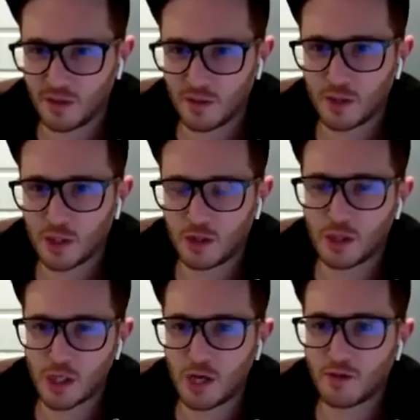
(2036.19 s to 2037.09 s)

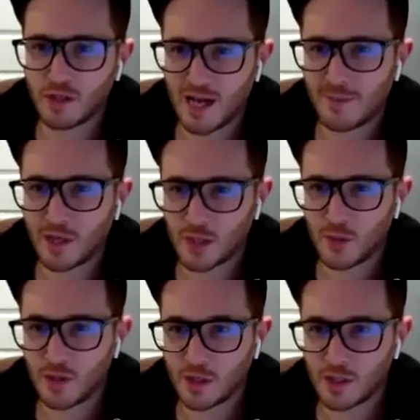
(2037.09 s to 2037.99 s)
to share these common
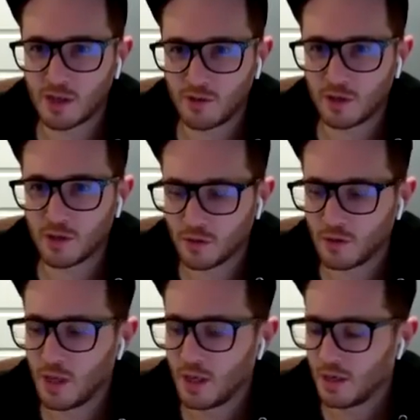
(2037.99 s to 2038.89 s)
experiences. I really do.